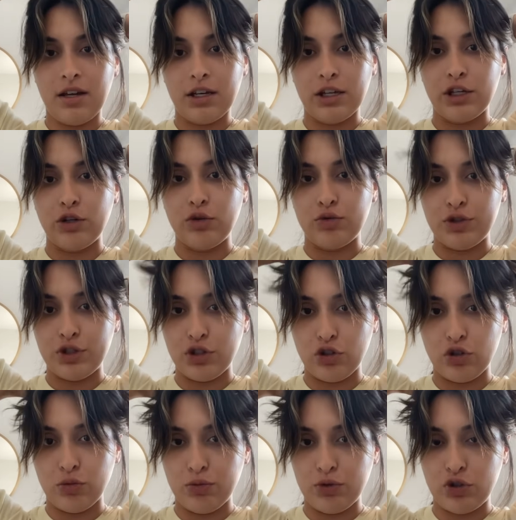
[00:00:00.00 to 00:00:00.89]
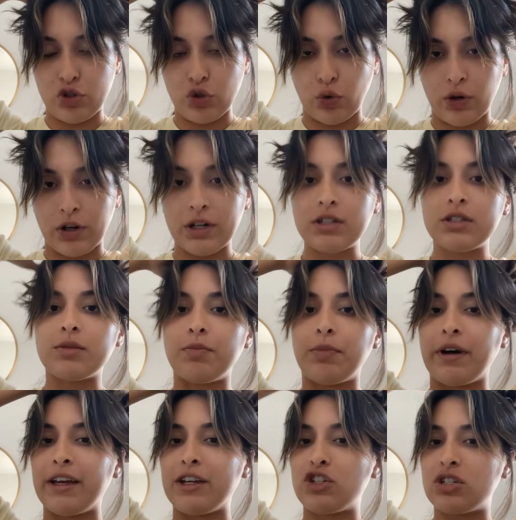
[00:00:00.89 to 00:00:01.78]
YouTube short,
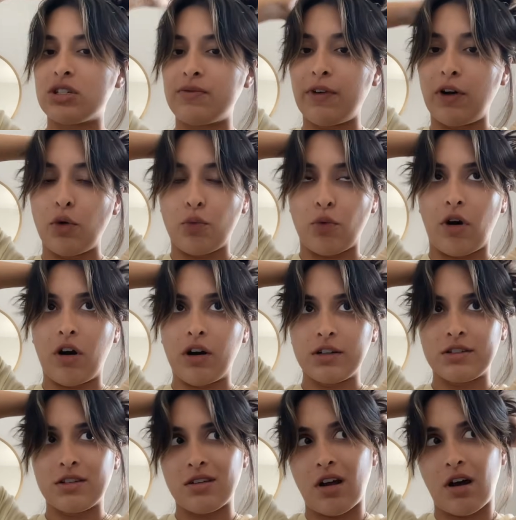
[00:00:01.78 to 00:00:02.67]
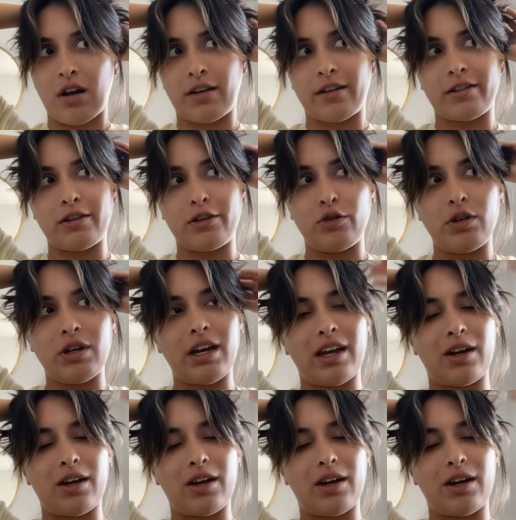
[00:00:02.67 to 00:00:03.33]
but it just felt wrong to not include it.